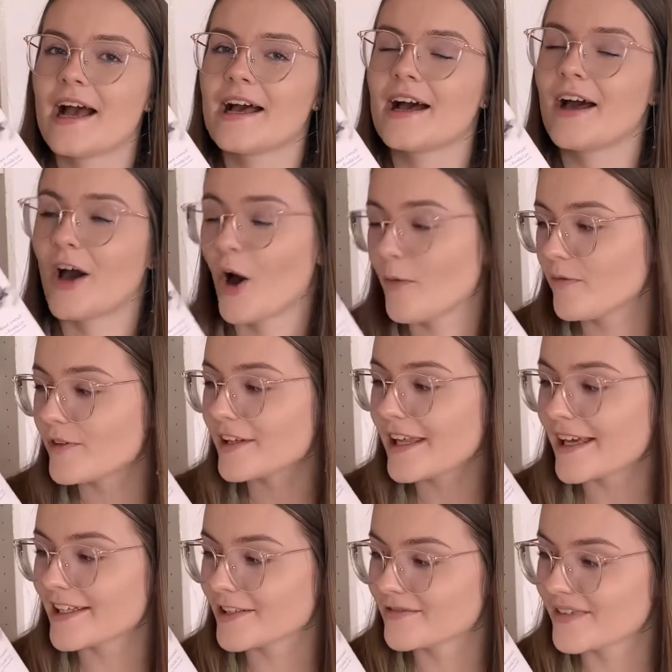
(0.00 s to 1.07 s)
Hopefully
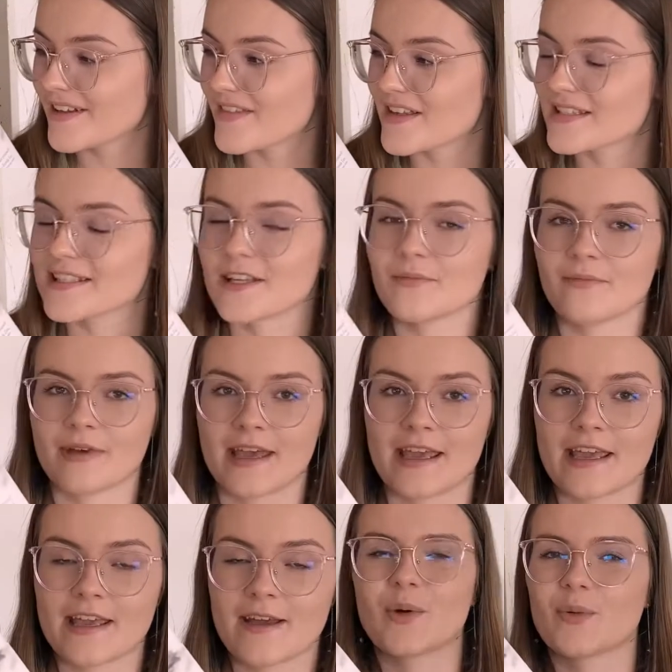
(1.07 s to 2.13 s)
I can read this in
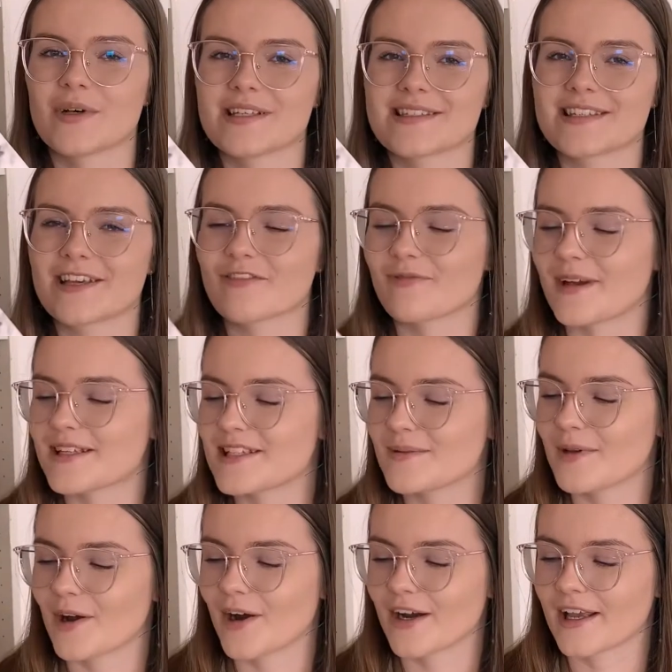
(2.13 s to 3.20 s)
May. We'll see if my
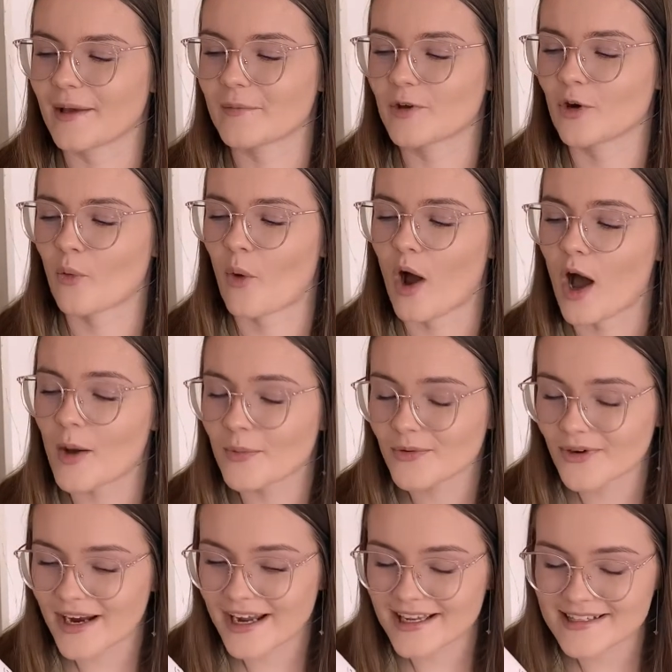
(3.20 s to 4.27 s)
TBR game
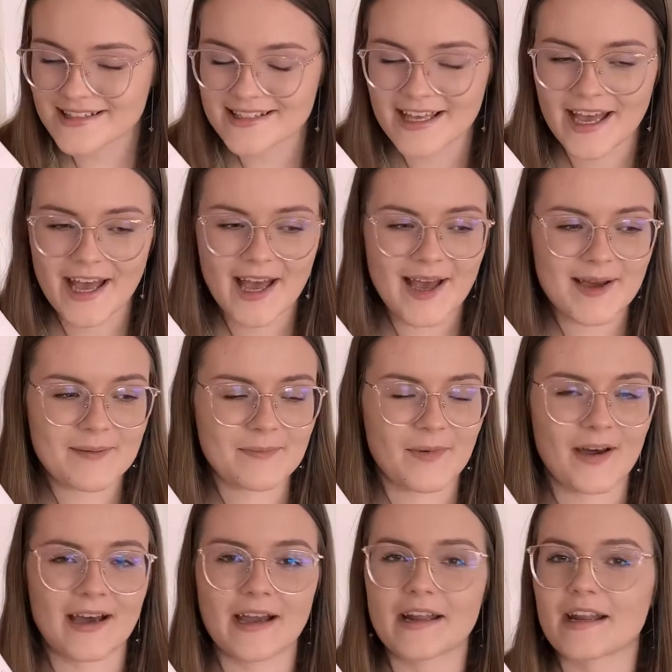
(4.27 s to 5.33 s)
cooperates,
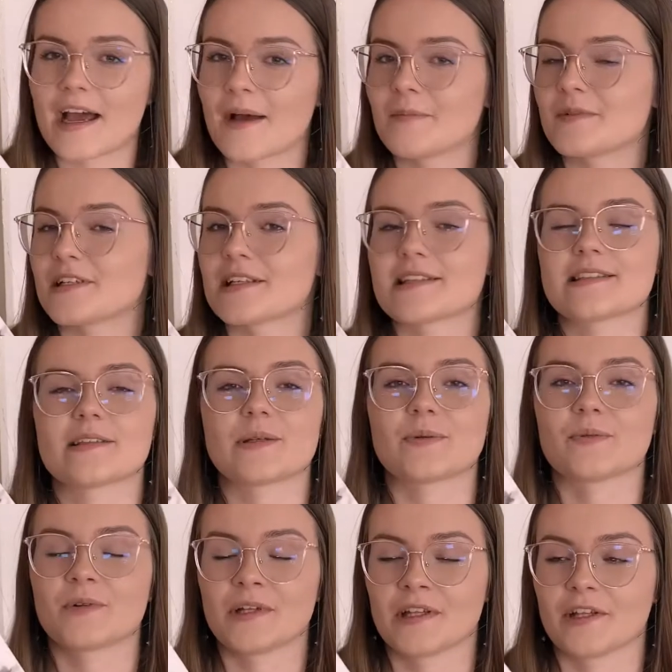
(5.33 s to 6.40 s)
but I'm just
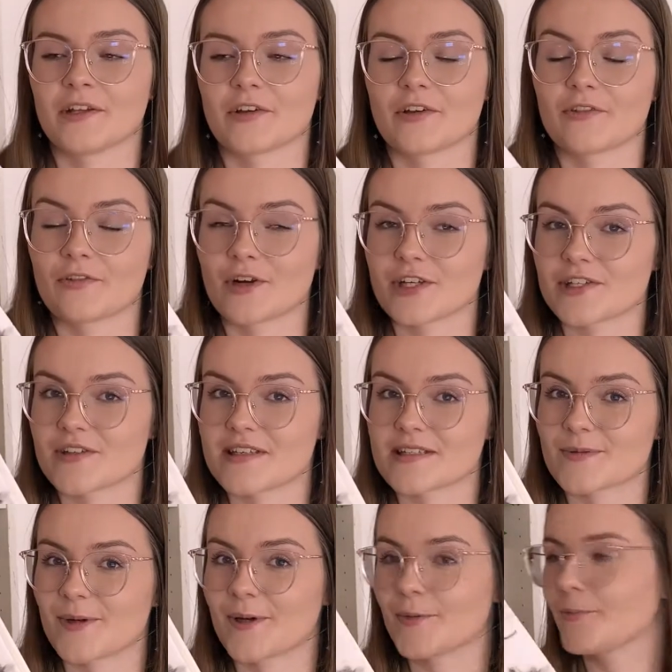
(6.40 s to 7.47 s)
really looking forward to this one.